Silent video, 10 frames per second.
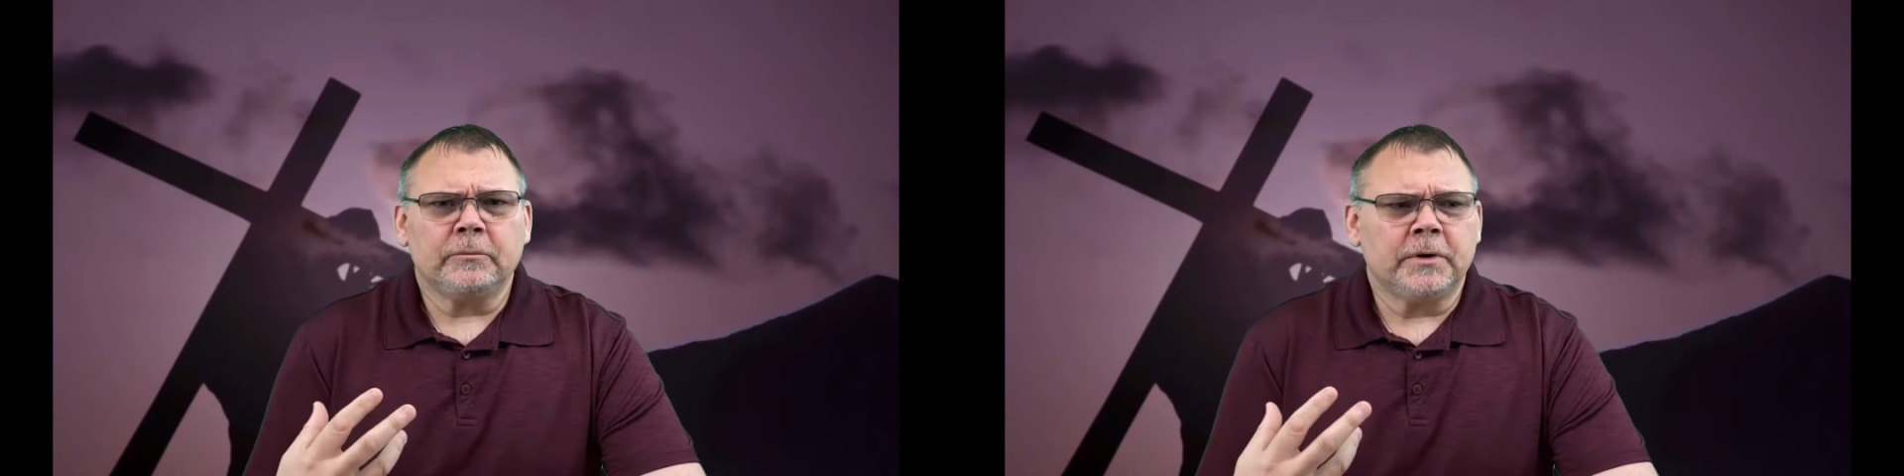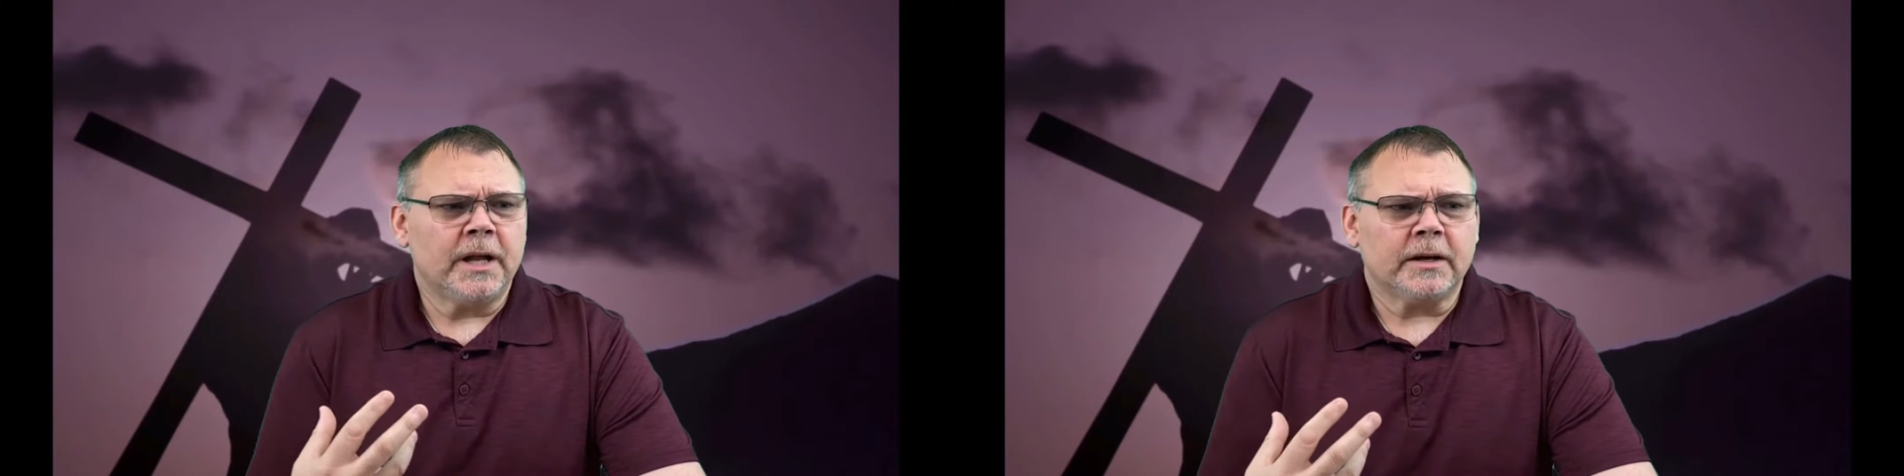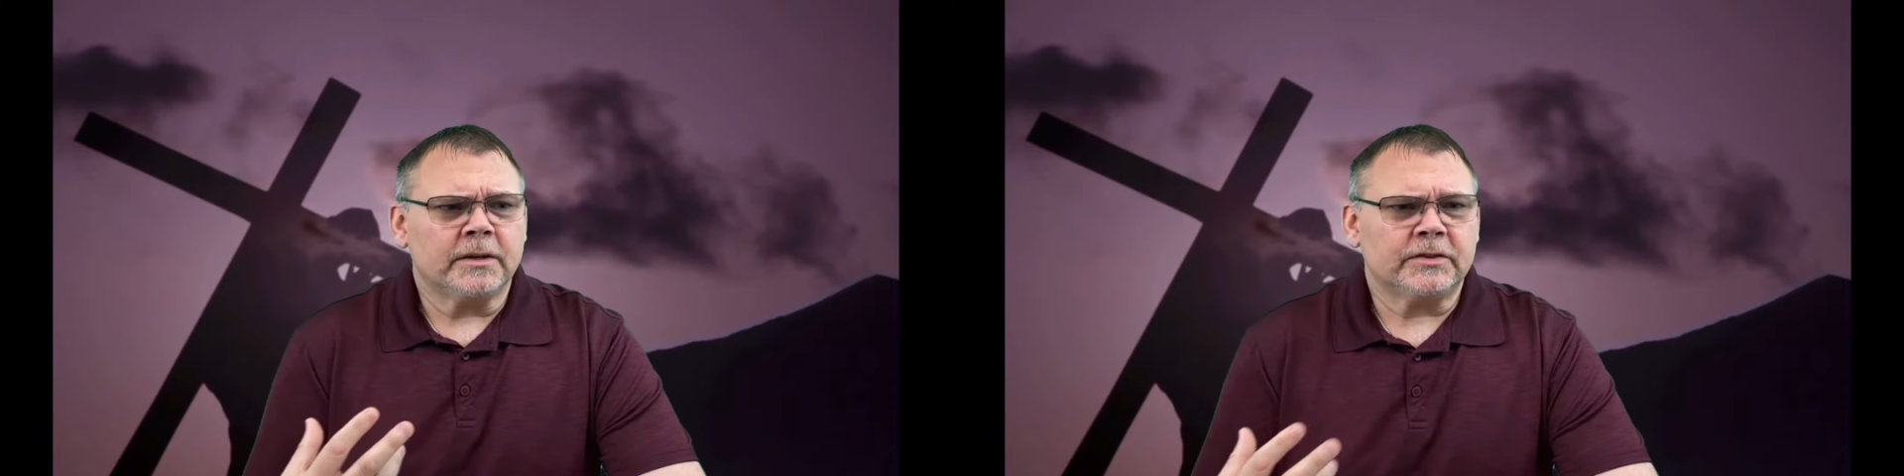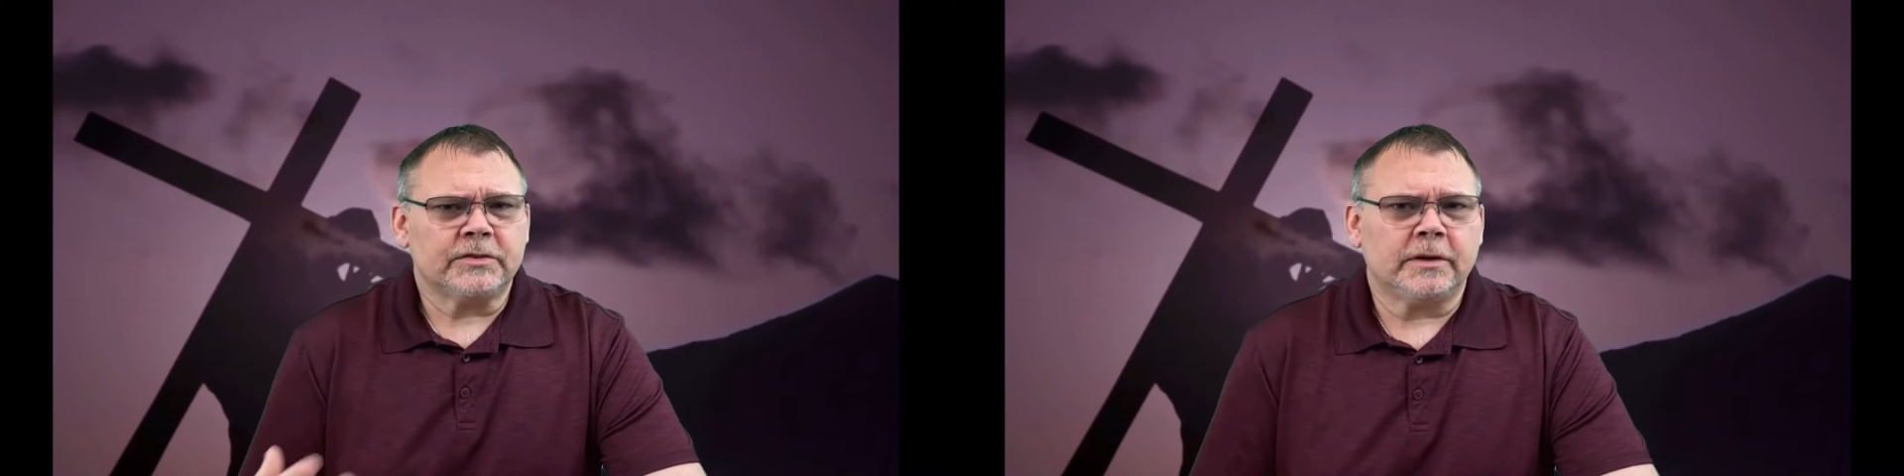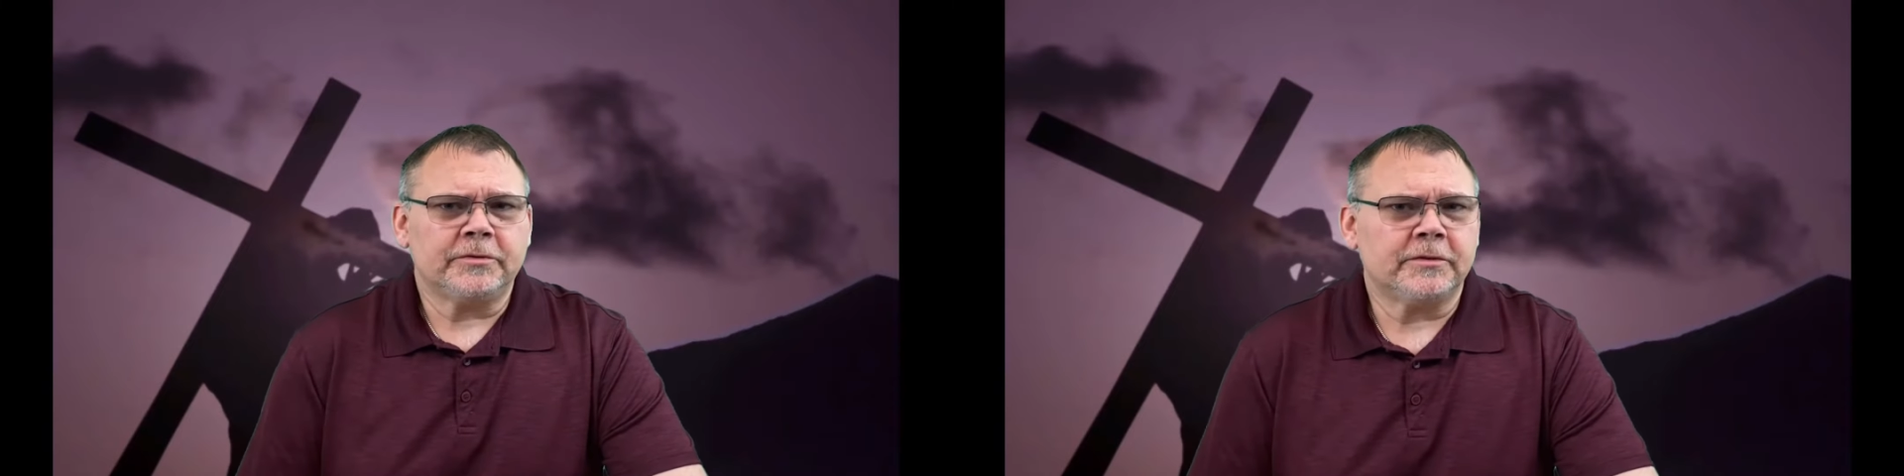we're not going to
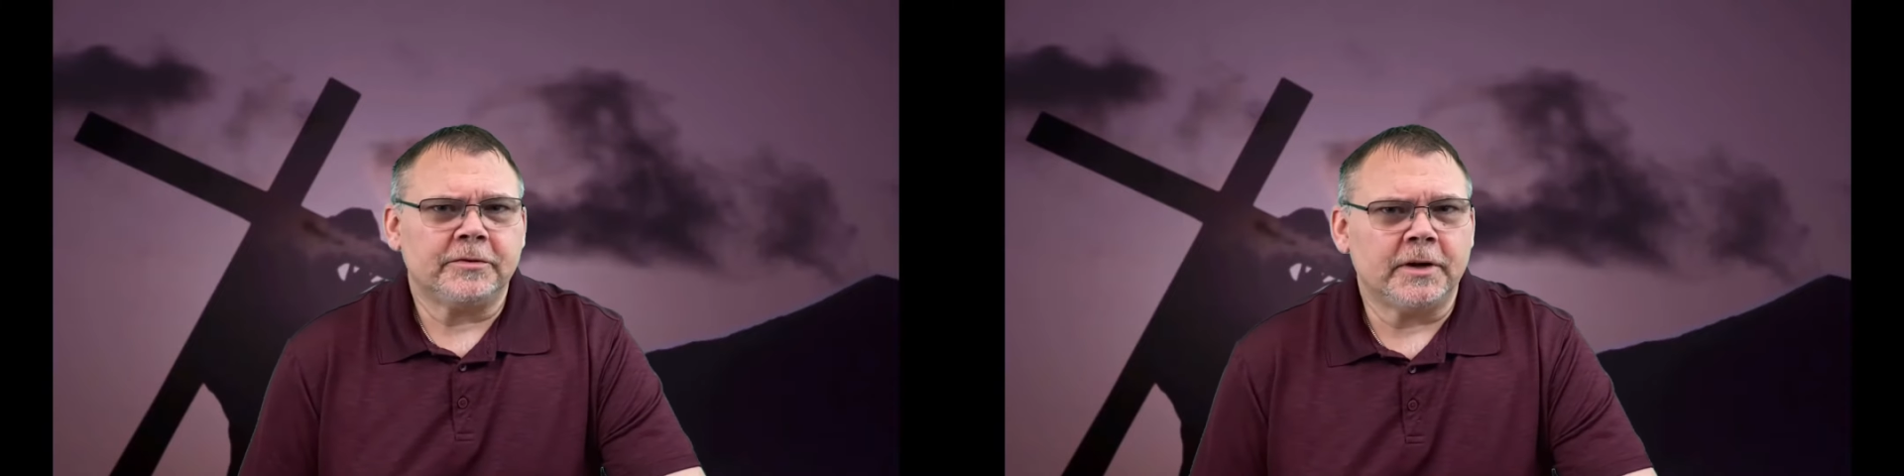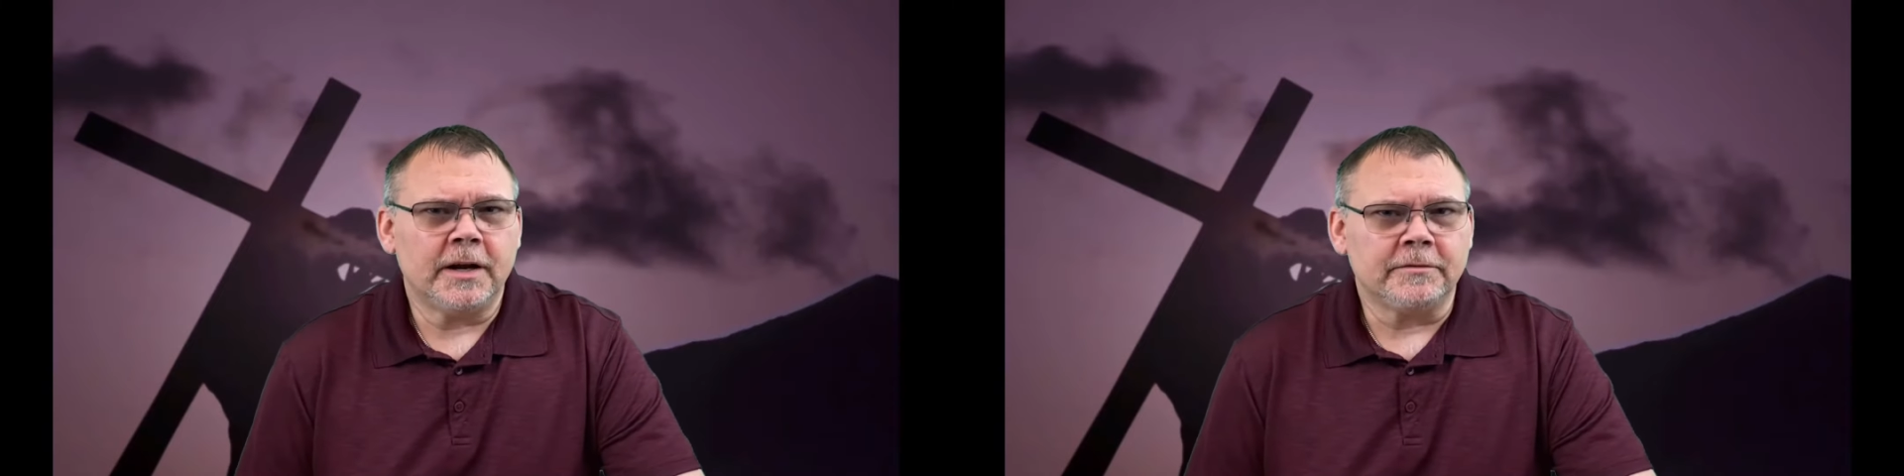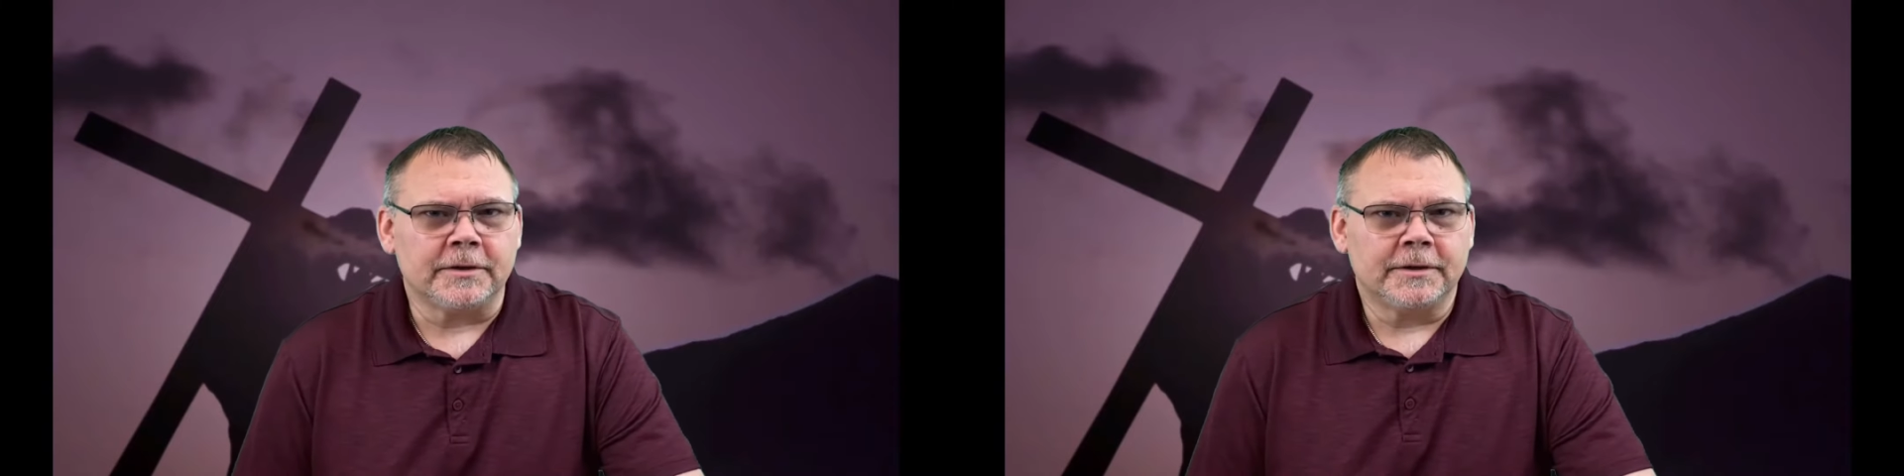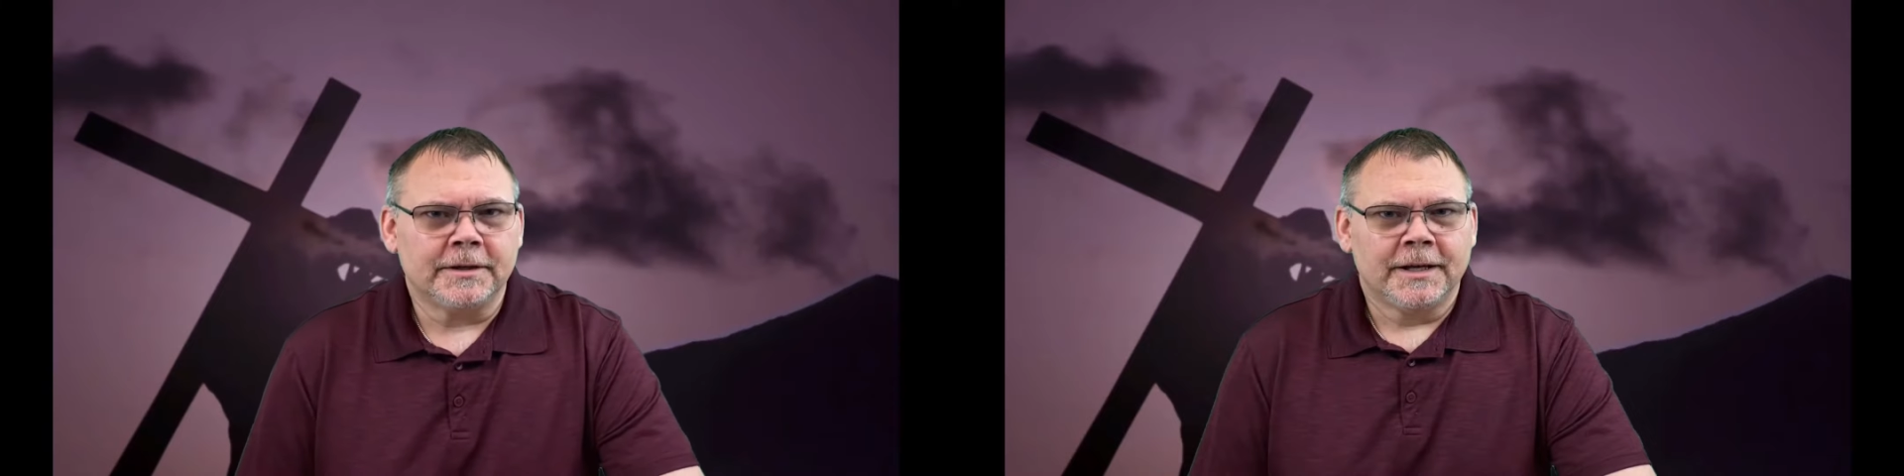suffer forever.